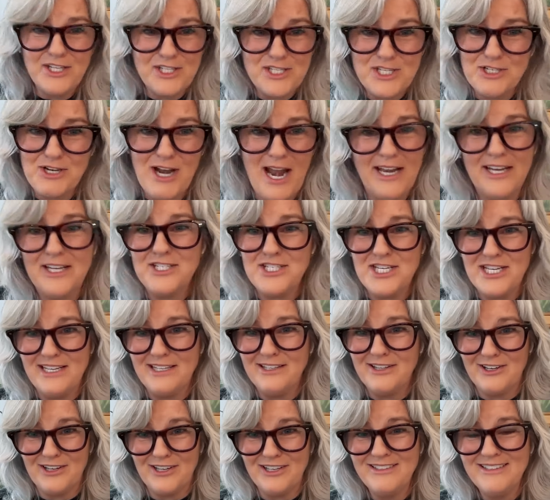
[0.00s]
that's not a good
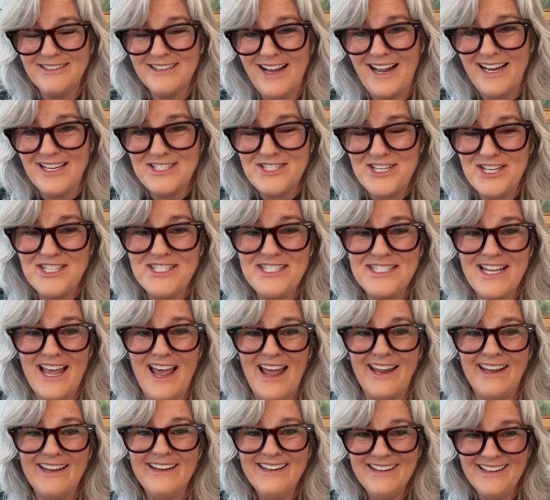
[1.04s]
strategy either
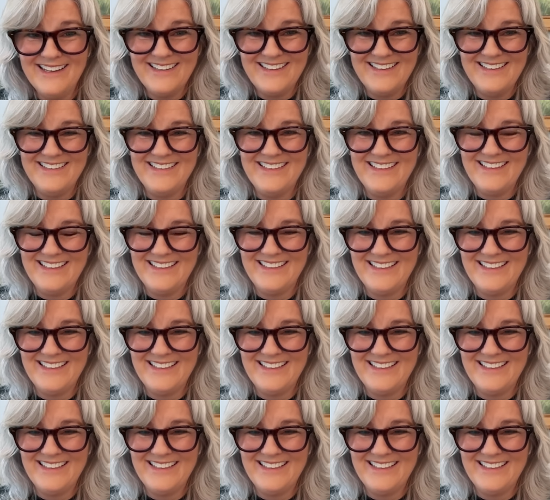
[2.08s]
i should say